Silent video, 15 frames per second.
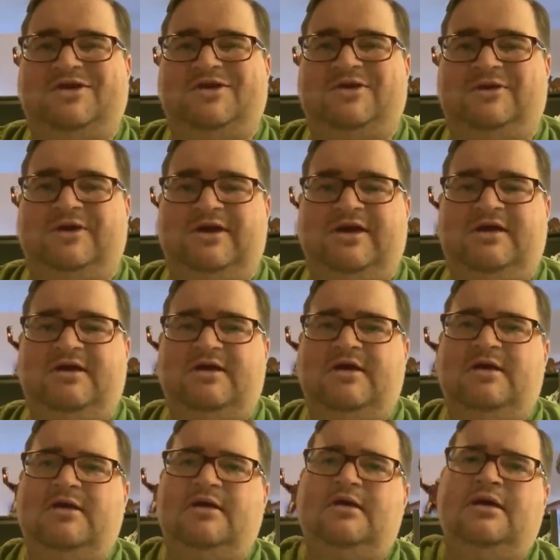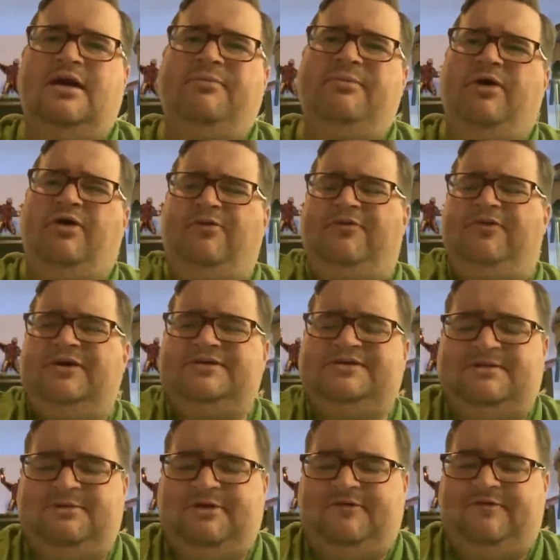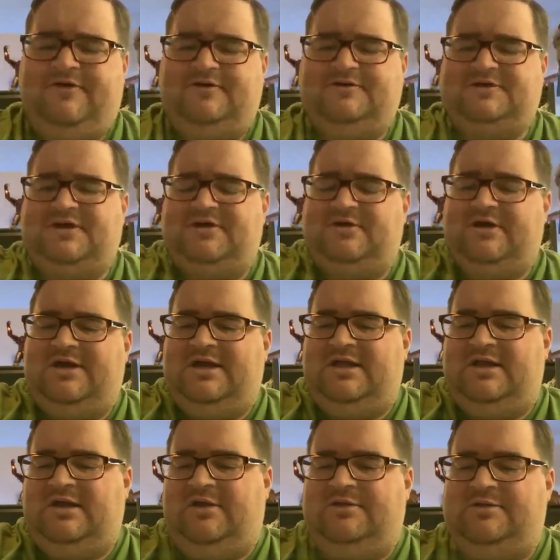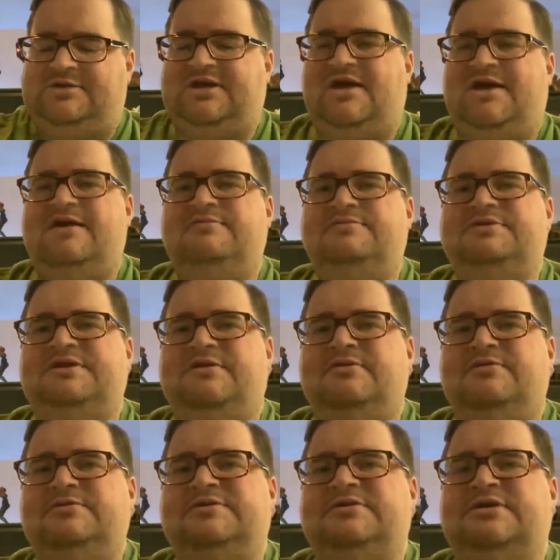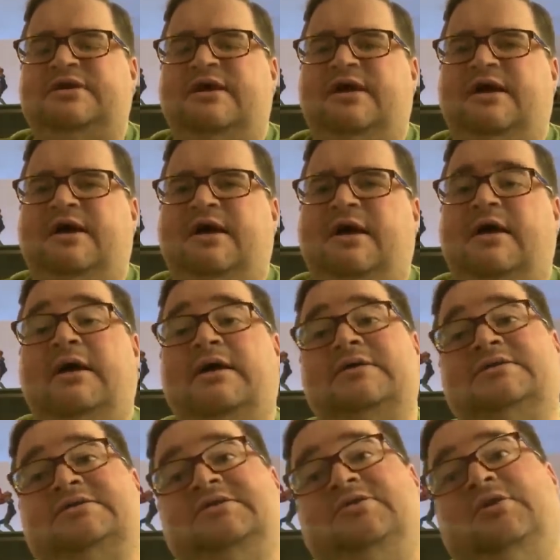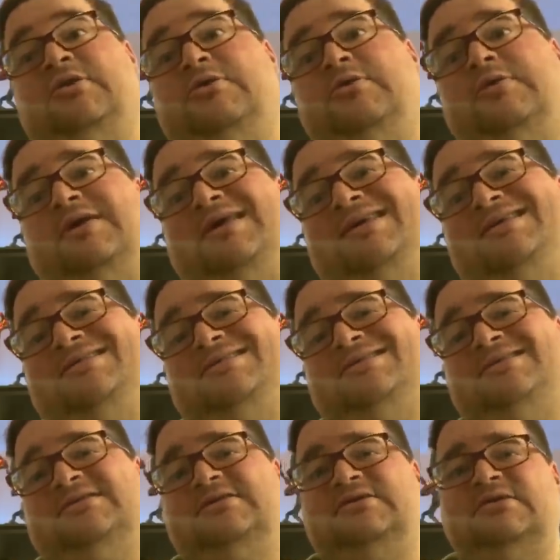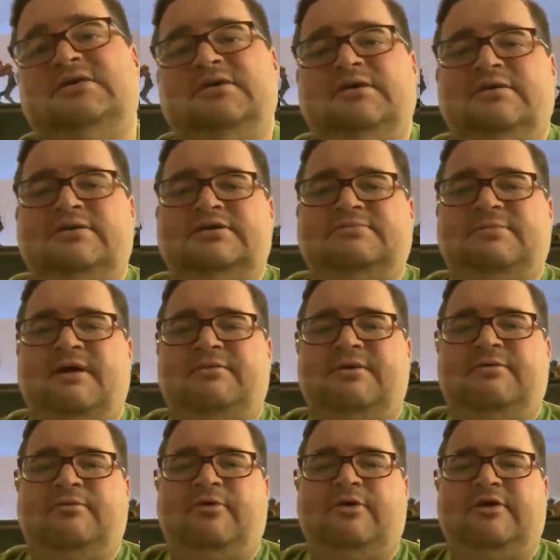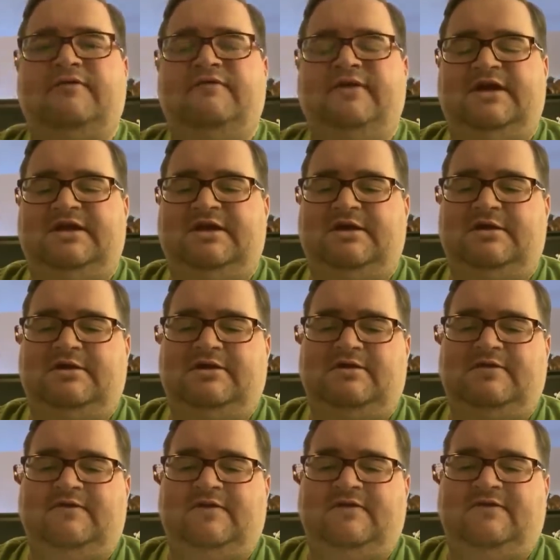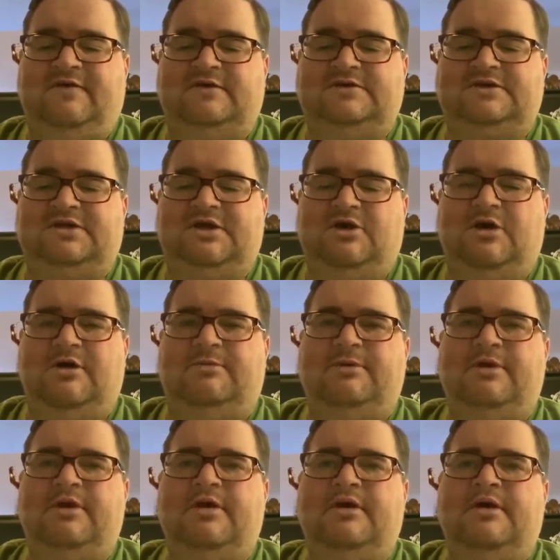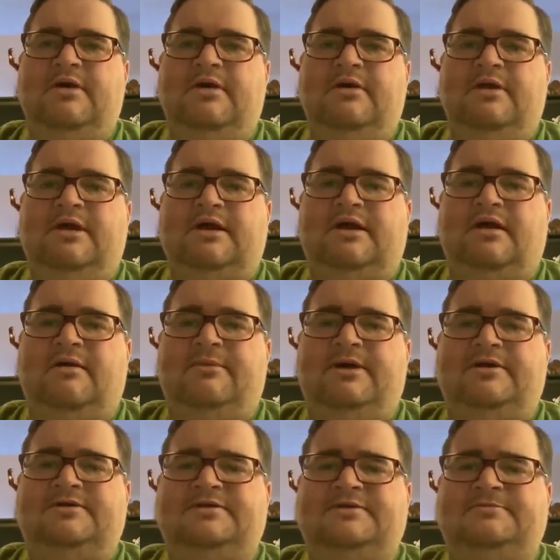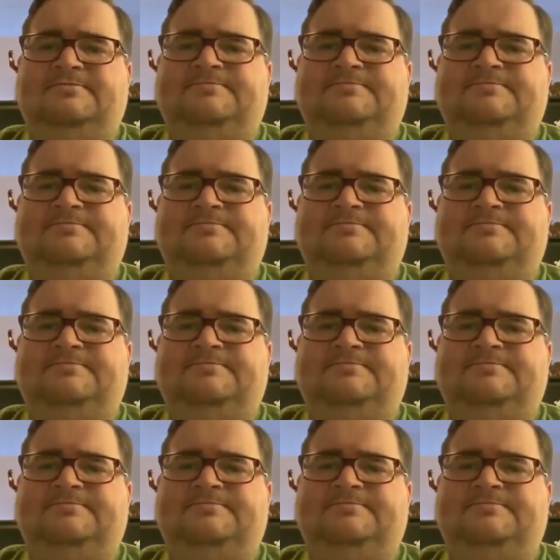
early. I'm hoping some of the folks that are in other time zones, as you go east, this may be more convenient for the folks in Europe that comment.